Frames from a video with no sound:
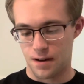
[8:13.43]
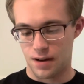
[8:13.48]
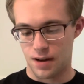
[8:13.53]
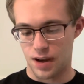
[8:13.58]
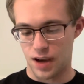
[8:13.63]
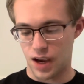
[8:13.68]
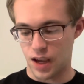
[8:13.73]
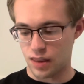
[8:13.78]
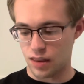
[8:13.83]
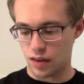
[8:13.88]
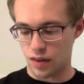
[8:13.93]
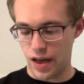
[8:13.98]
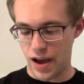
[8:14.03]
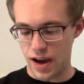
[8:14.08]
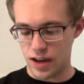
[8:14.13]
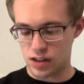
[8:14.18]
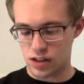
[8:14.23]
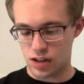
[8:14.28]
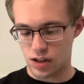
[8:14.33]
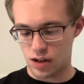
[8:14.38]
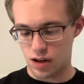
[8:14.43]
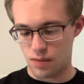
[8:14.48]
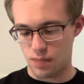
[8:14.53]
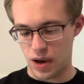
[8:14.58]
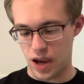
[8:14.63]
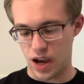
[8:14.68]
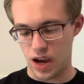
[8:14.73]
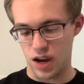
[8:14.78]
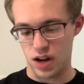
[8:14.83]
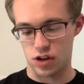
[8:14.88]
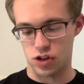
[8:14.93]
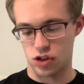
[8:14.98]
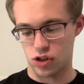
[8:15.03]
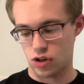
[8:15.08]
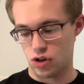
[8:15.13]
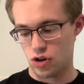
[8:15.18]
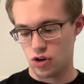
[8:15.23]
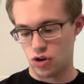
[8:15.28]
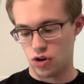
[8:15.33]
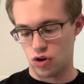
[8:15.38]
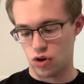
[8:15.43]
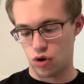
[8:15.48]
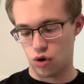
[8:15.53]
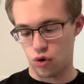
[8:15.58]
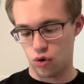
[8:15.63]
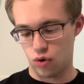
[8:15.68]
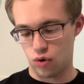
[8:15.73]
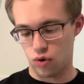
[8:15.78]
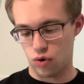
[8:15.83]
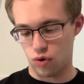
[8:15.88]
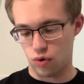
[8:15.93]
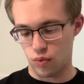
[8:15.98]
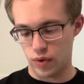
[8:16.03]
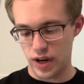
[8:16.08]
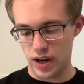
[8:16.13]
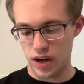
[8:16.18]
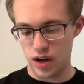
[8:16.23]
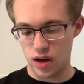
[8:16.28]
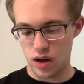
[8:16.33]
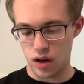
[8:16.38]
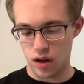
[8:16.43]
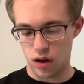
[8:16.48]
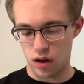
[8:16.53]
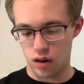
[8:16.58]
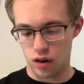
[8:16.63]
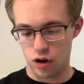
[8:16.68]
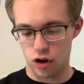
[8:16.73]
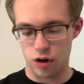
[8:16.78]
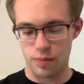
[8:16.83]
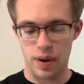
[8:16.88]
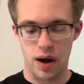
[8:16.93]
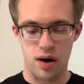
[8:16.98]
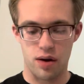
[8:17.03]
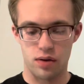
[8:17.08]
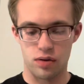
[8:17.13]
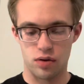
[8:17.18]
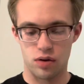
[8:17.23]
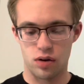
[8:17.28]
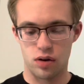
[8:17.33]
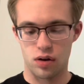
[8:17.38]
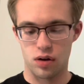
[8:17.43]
in the last page, we learn about